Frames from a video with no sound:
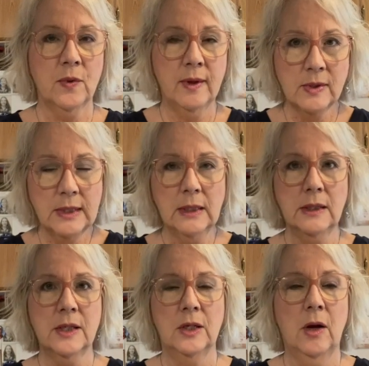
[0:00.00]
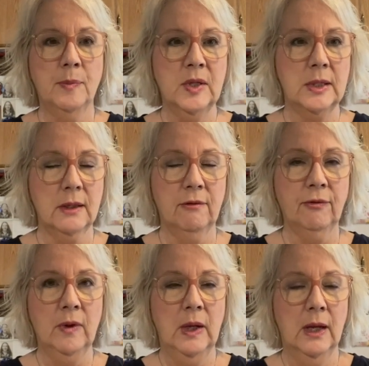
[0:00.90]
there's a little synopsis of
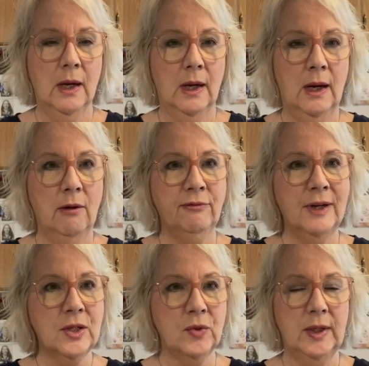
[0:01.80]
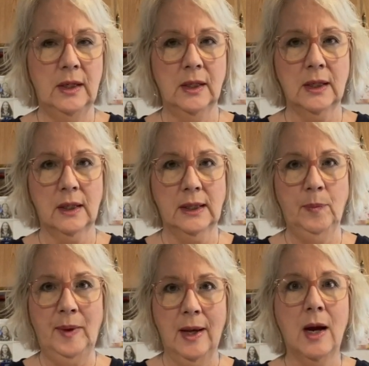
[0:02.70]
how frustrating
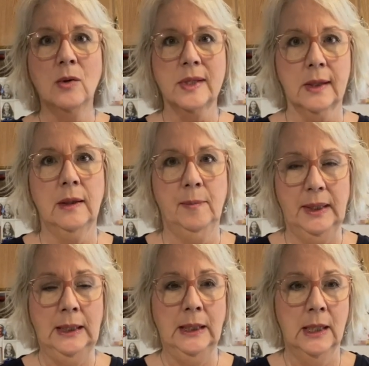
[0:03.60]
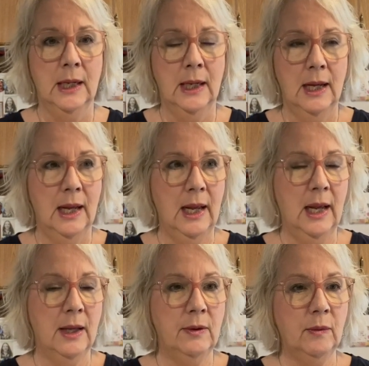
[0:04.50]
keeping house can be.
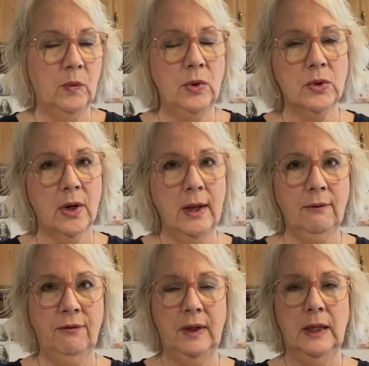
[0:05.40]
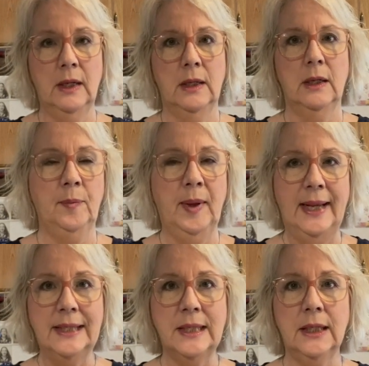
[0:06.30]
And when you try to fit in
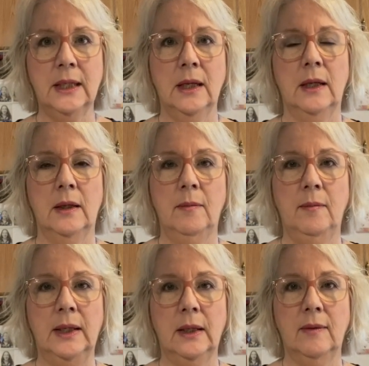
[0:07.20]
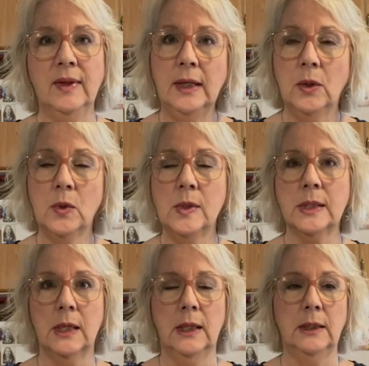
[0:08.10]
painting and making videos
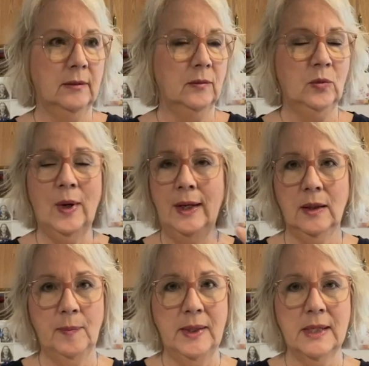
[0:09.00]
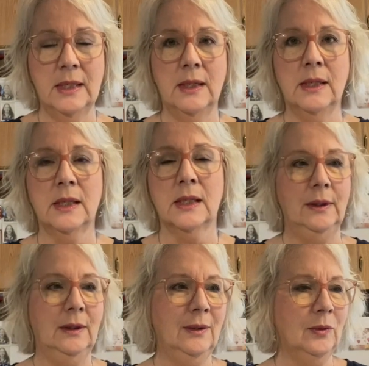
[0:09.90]
and running a business,
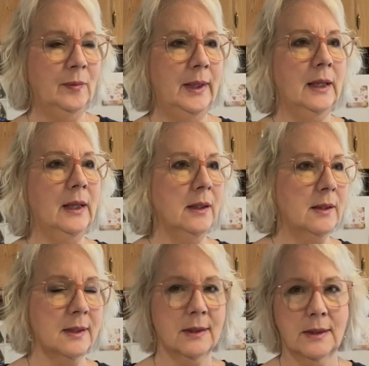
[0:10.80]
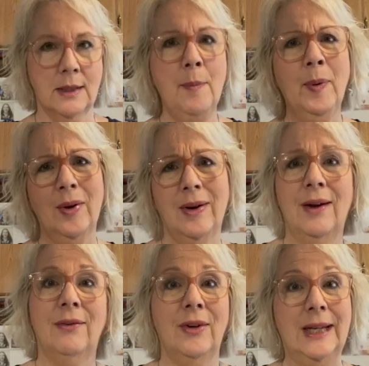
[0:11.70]
making supper
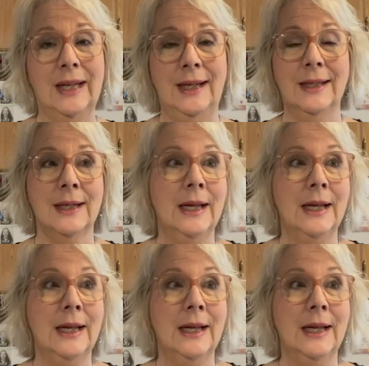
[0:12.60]
every night,